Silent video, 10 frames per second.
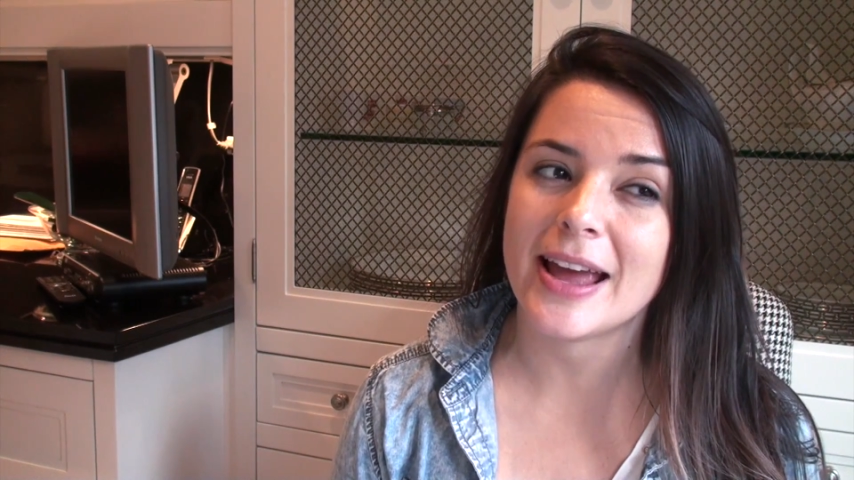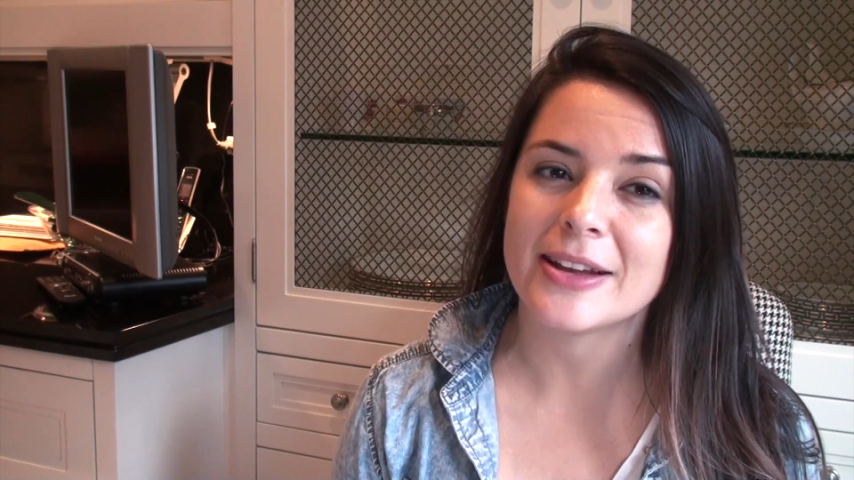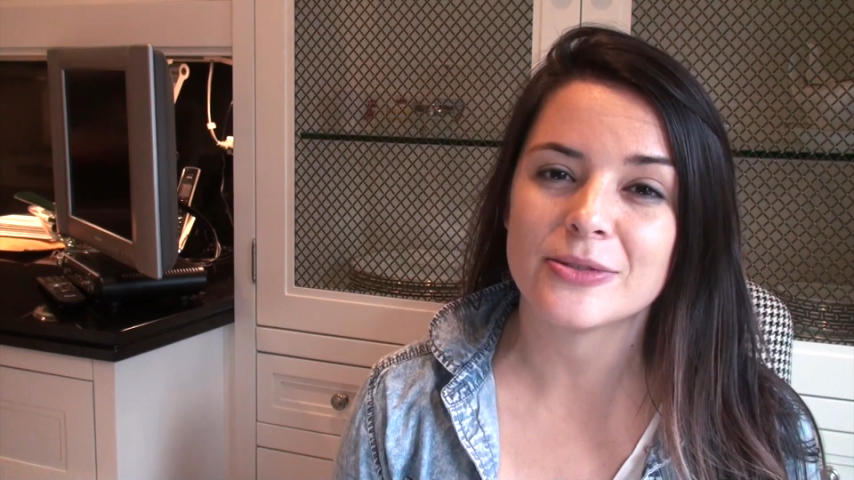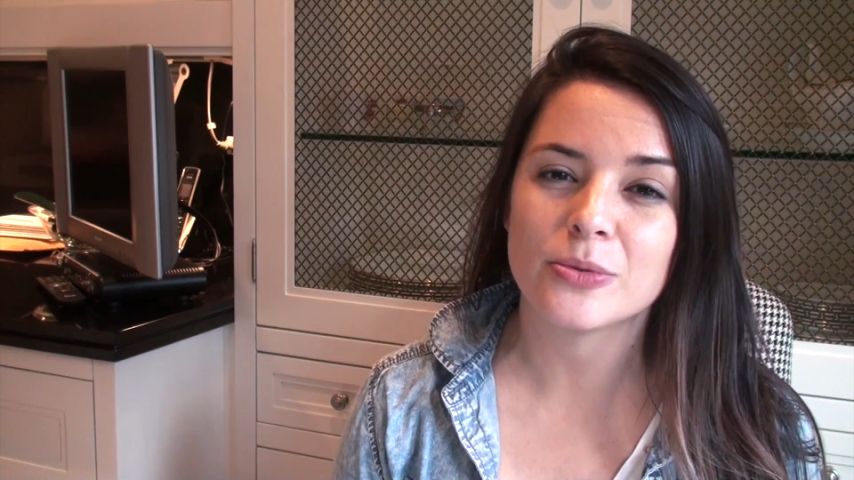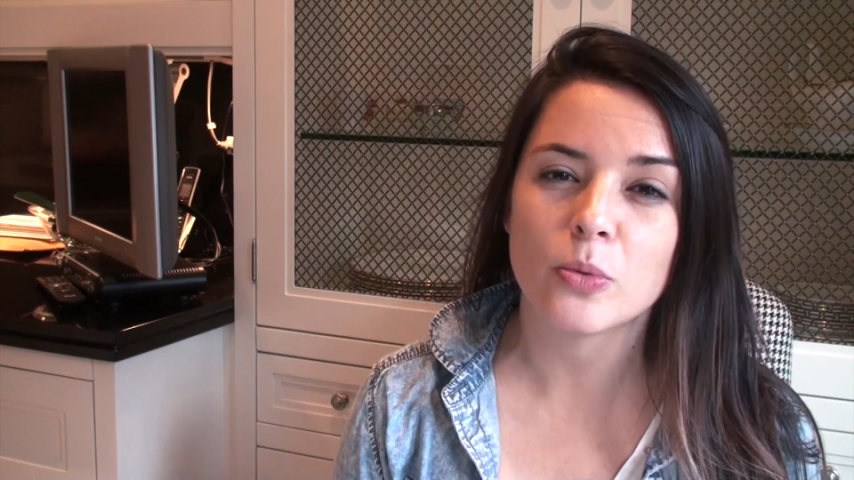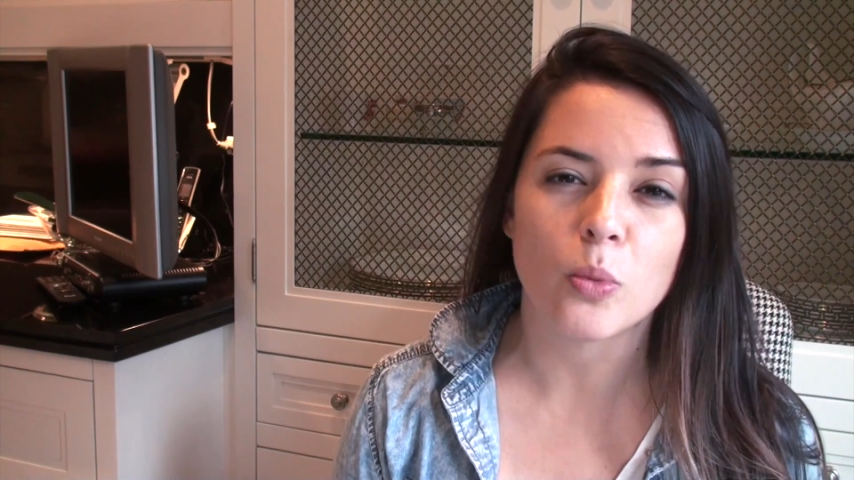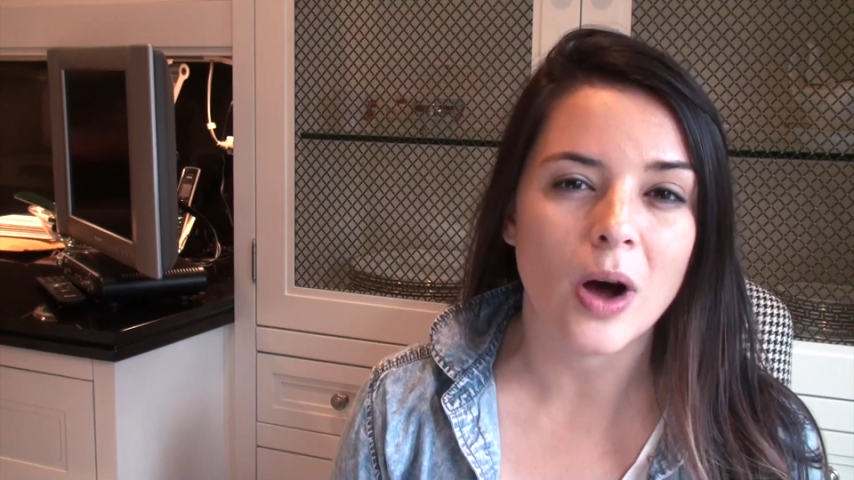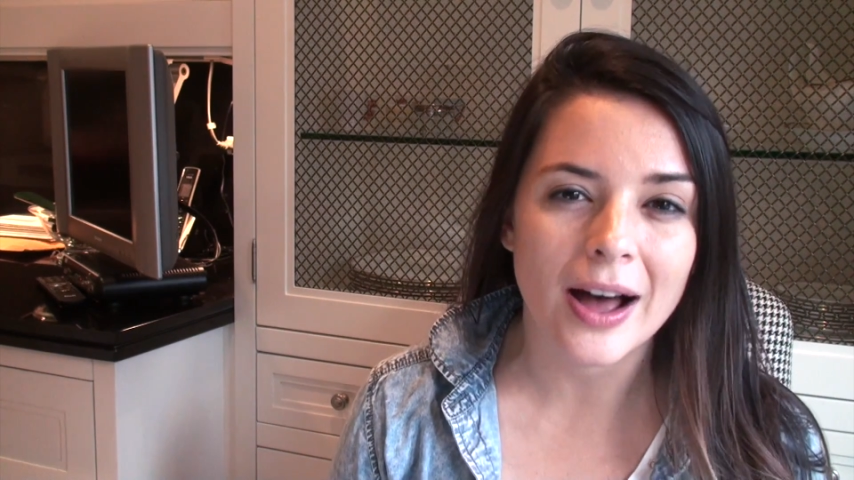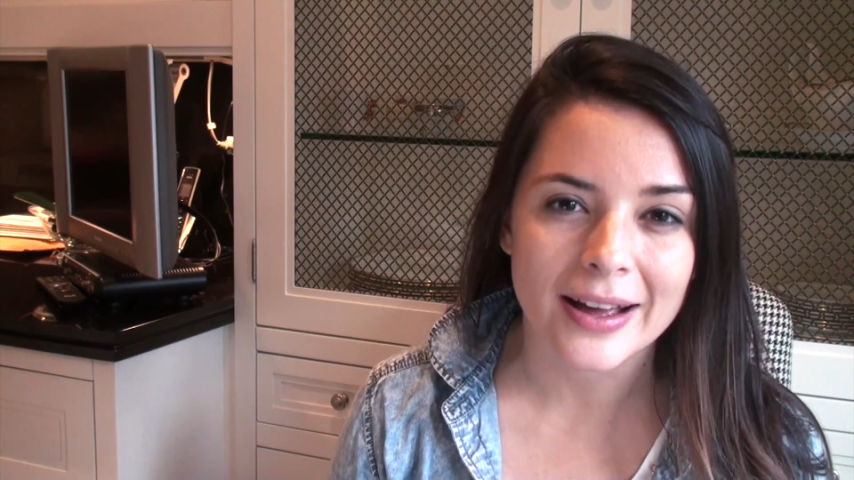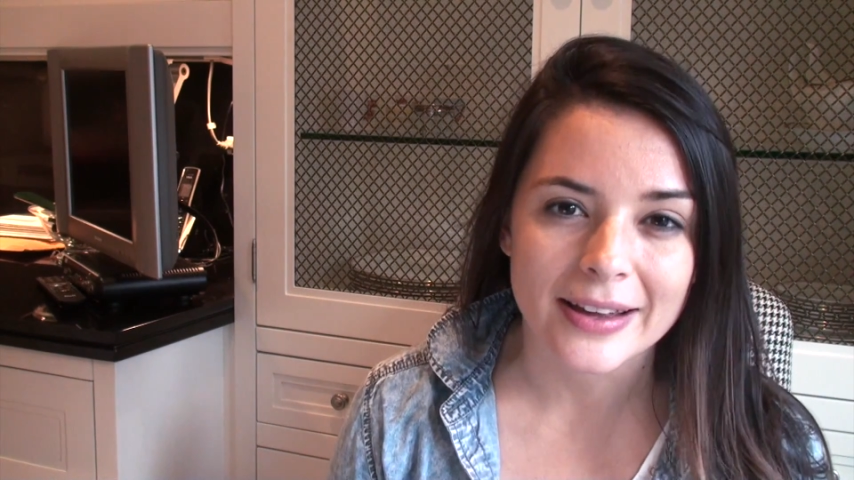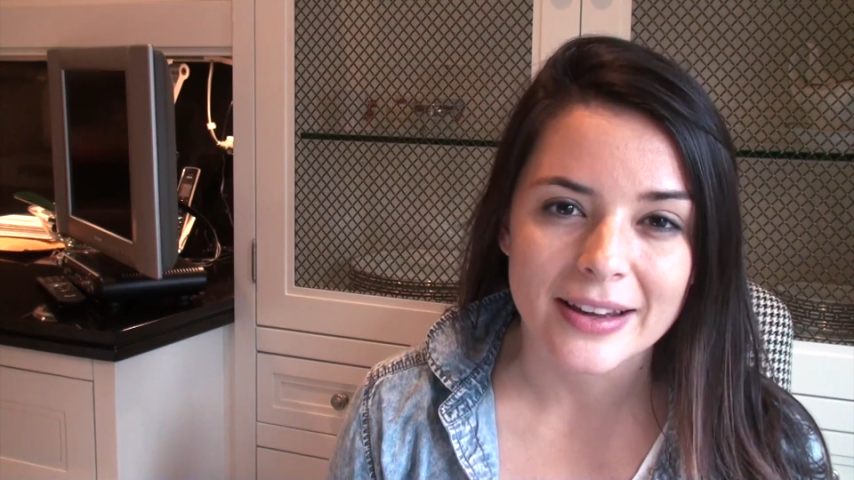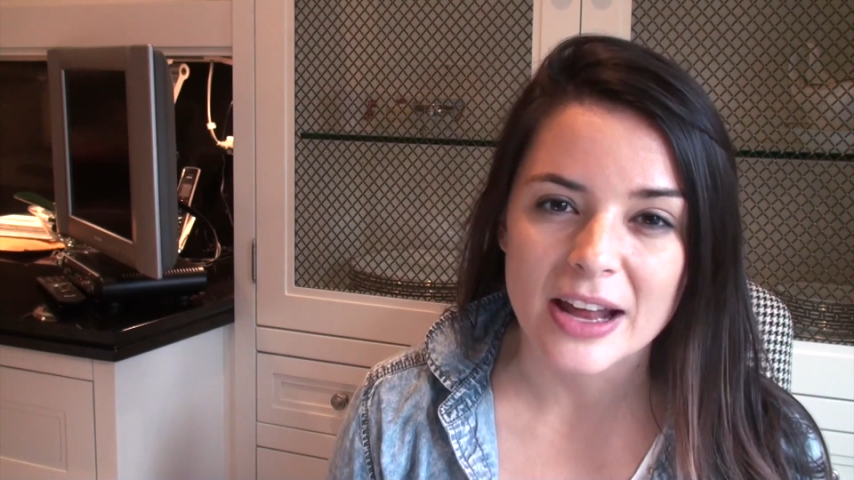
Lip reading: and why?